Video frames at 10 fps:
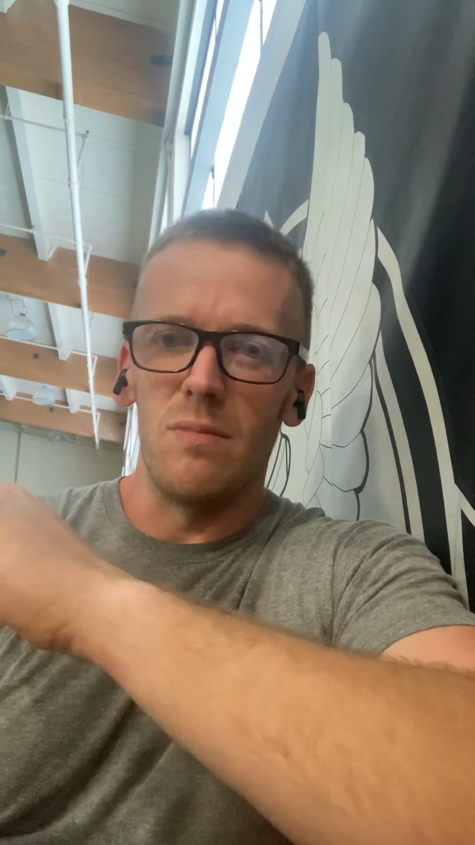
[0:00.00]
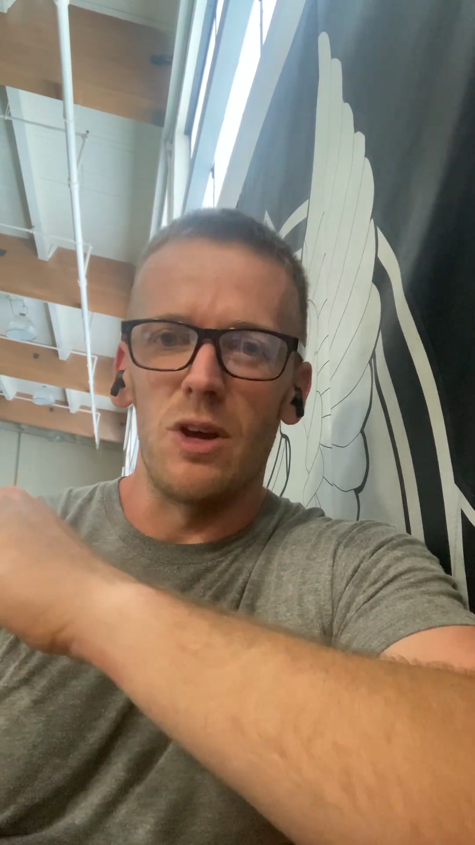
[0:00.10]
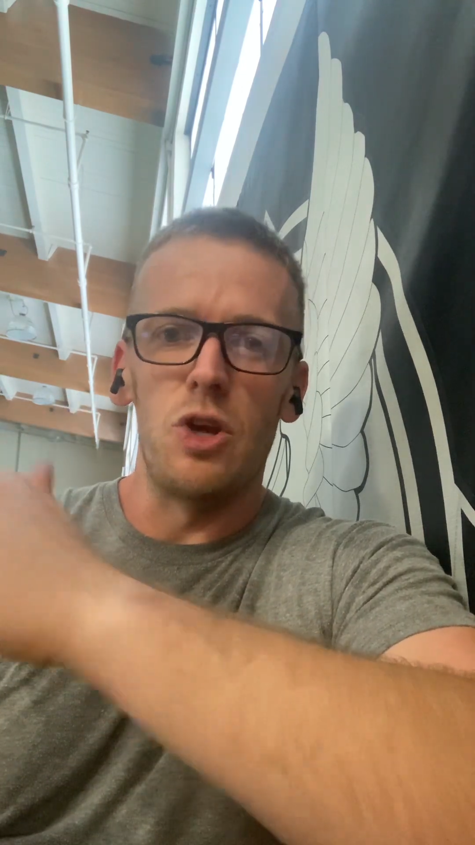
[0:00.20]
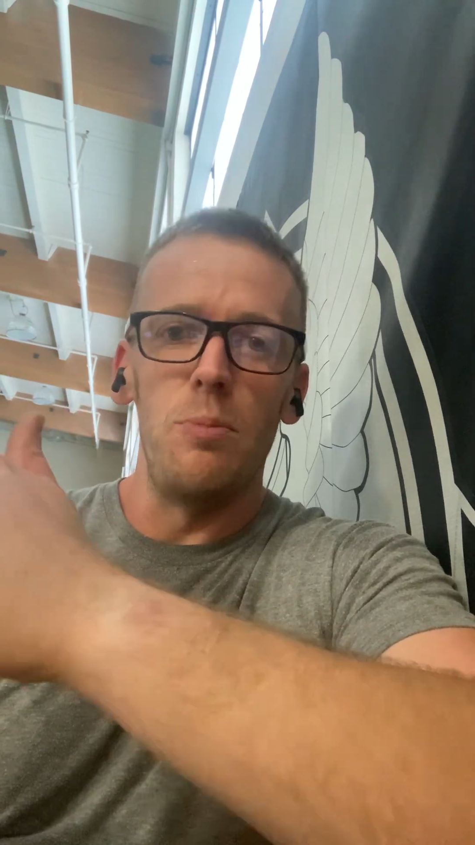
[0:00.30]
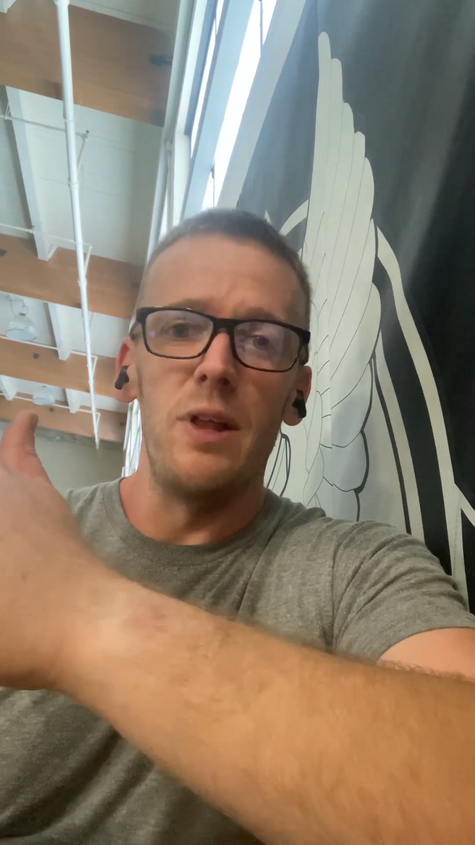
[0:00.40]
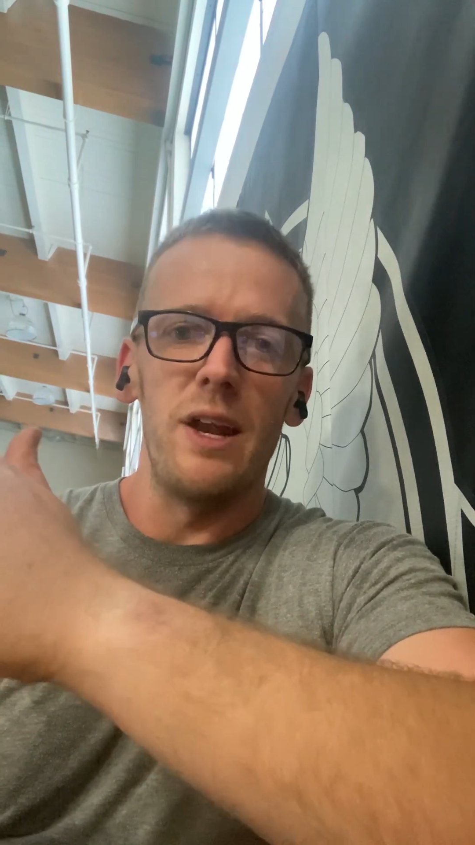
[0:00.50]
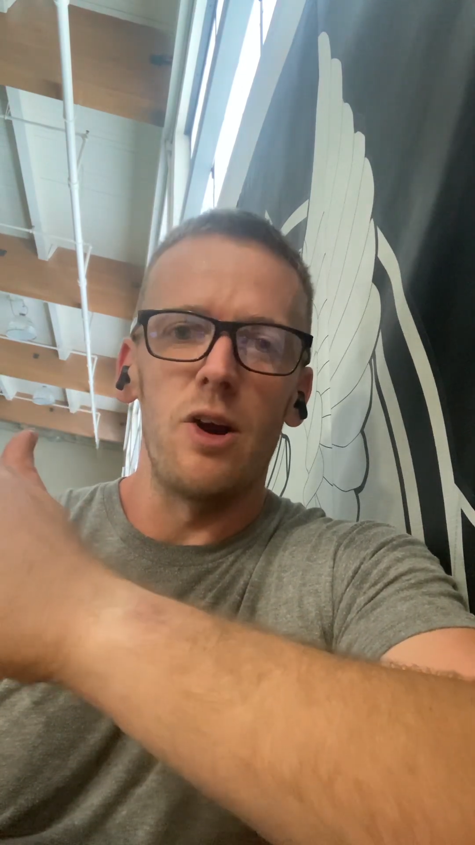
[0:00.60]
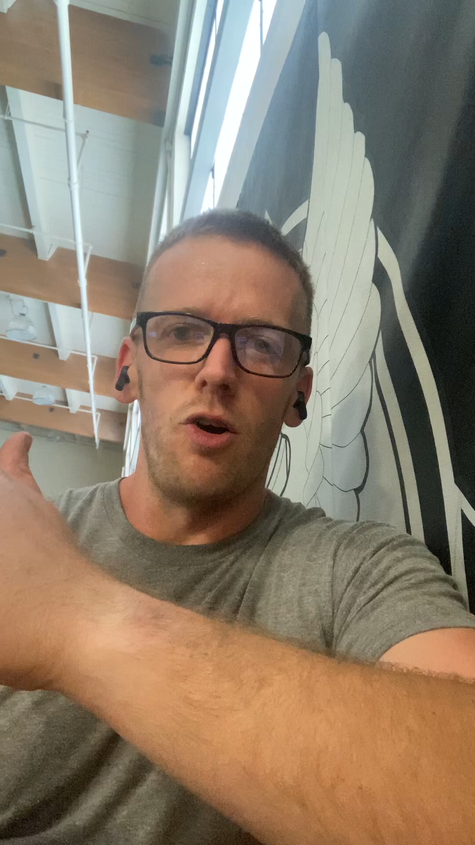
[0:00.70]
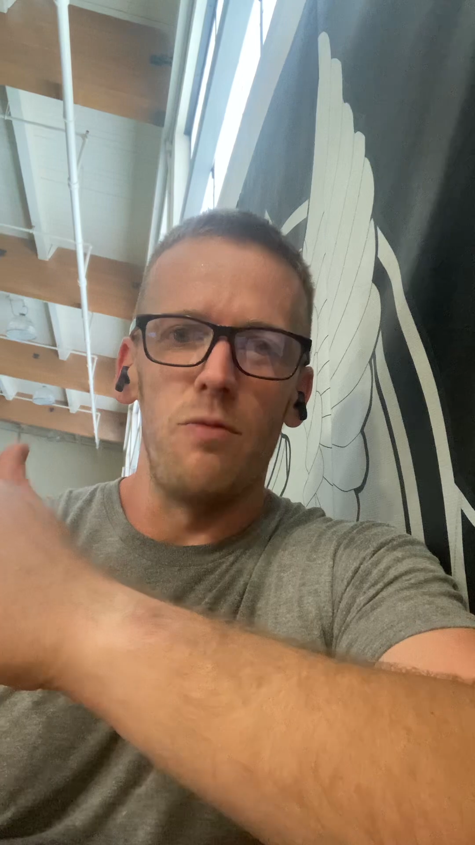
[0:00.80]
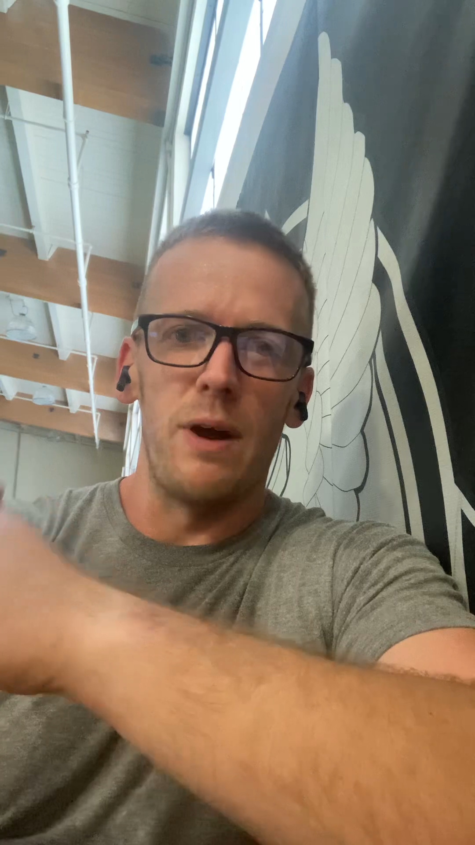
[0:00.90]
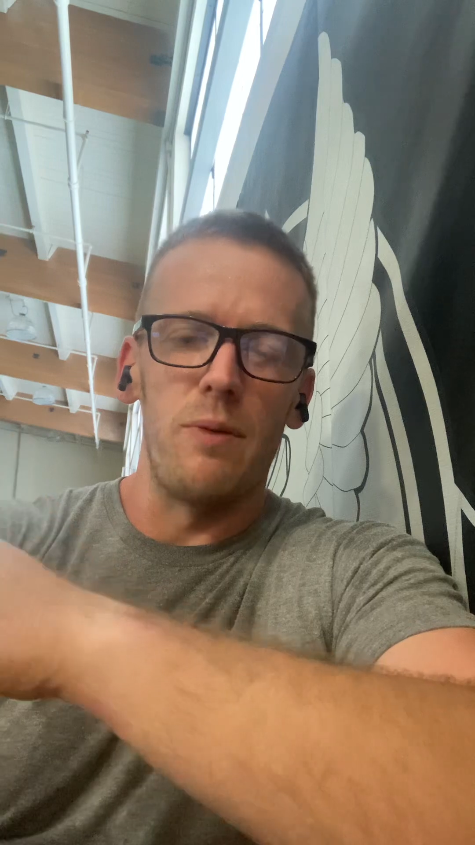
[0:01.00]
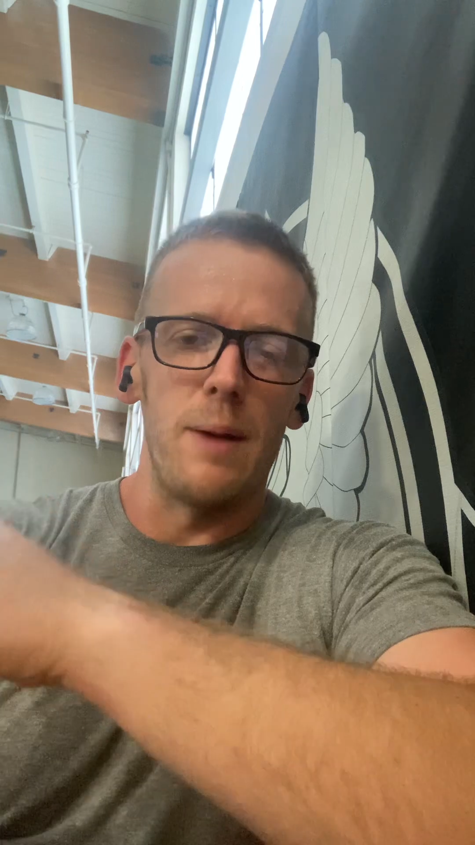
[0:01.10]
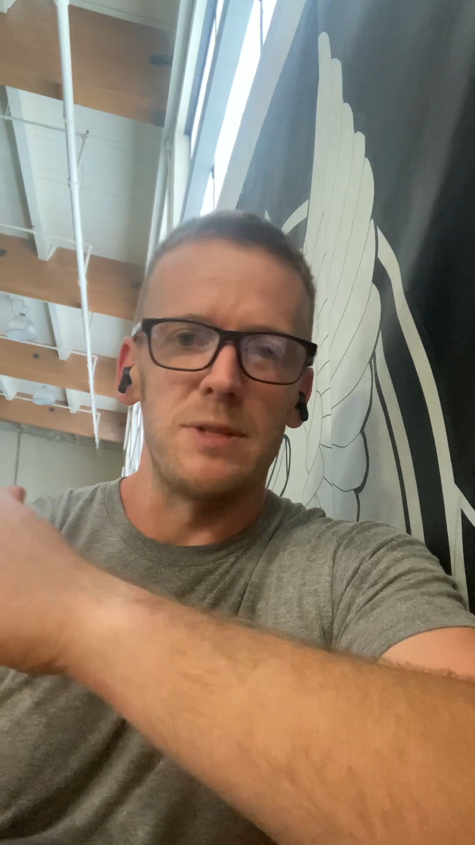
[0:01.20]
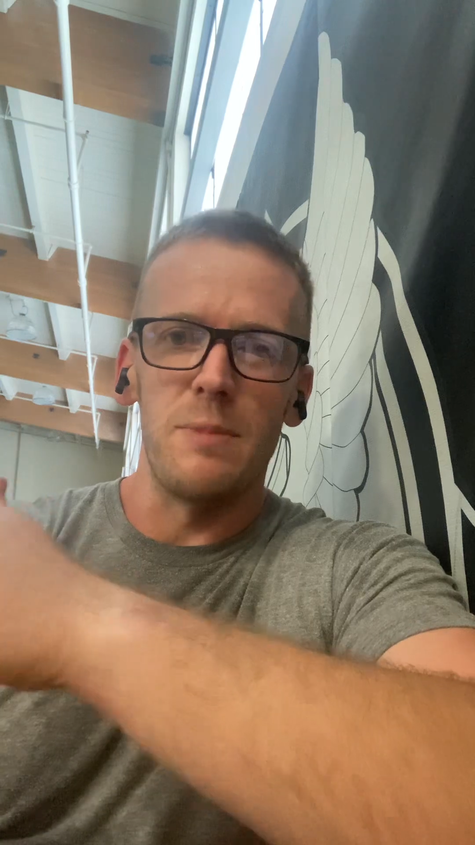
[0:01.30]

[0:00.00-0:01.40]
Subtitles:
accumulating all of my reps.